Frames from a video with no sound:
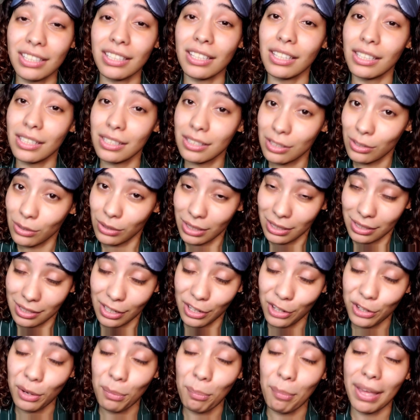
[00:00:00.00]
LilySilk is
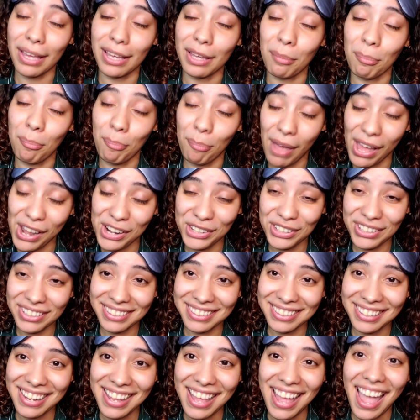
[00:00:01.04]
here to make it
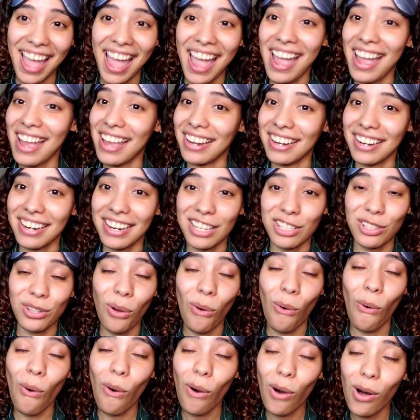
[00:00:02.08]
better, and it's
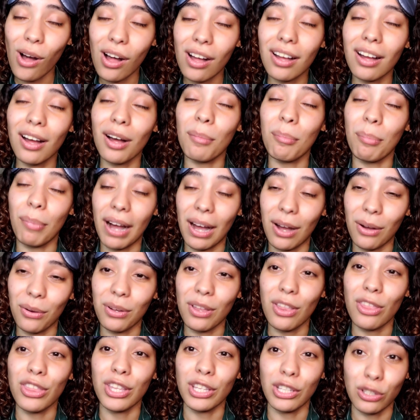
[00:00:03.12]
all
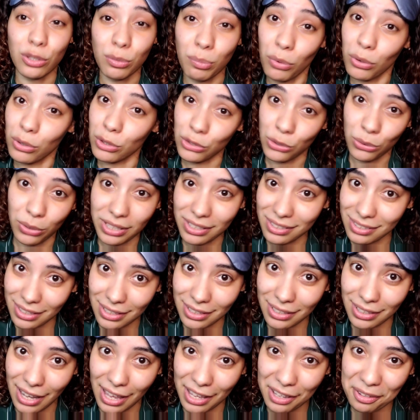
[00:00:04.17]
about these small joys
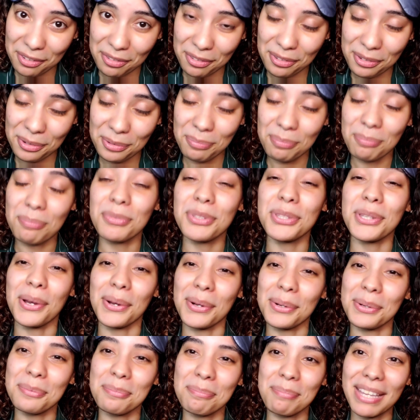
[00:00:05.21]
in life.
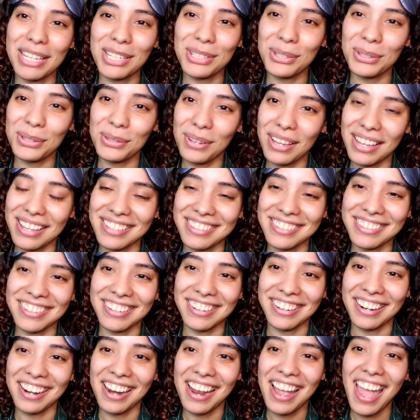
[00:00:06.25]
So make sure you
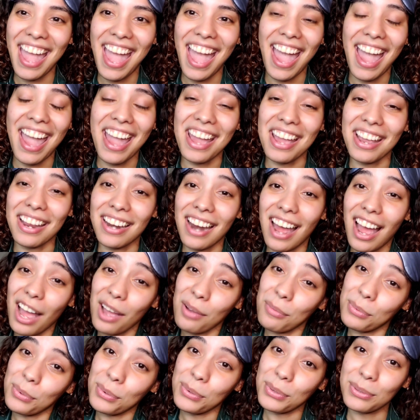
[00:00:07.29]
enter, and I
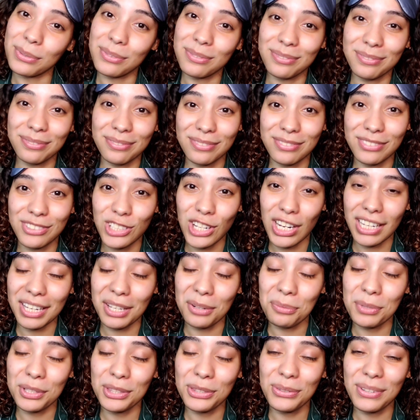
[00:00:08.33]
will check
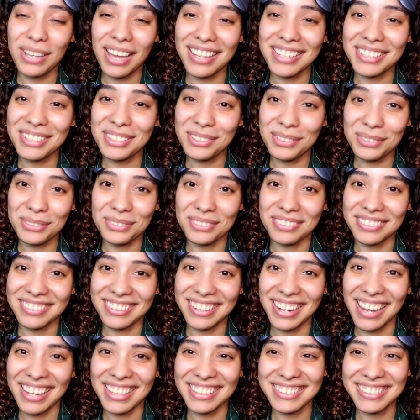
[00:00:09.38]
in with you guys soon,
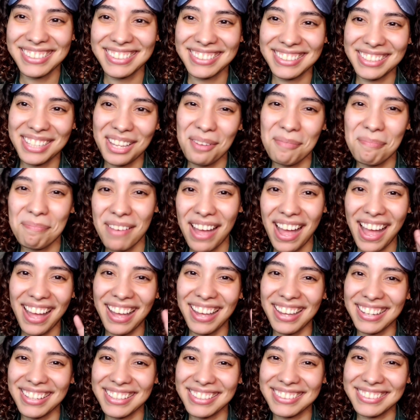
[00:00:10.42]
okay?
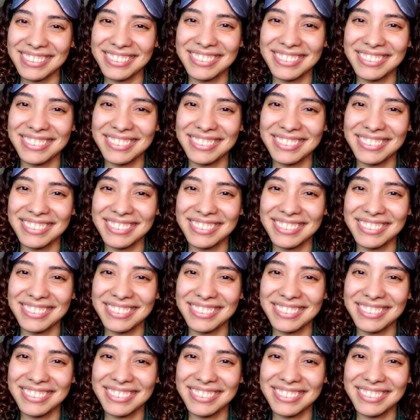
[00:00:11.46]
Bye!